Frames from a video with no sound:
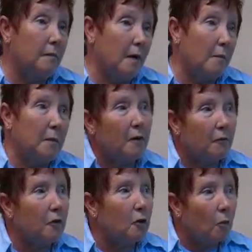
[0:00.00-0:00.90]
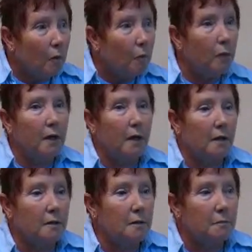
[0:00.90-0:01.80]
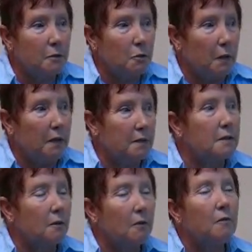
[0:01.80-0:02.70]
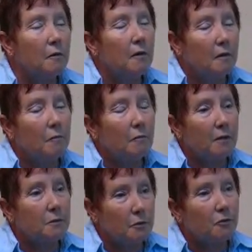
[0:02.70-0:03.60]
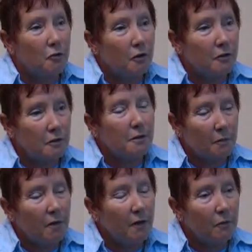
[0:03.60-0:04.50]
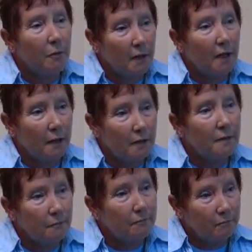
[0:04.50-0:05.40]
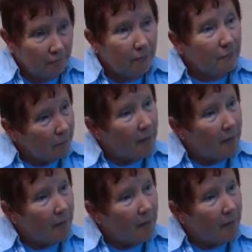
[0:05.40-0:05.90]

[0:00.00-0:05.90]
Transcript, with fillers: Yeah, I I've only got one weekend in between, so that's good. what we'll try and do something at the weekend. Okay.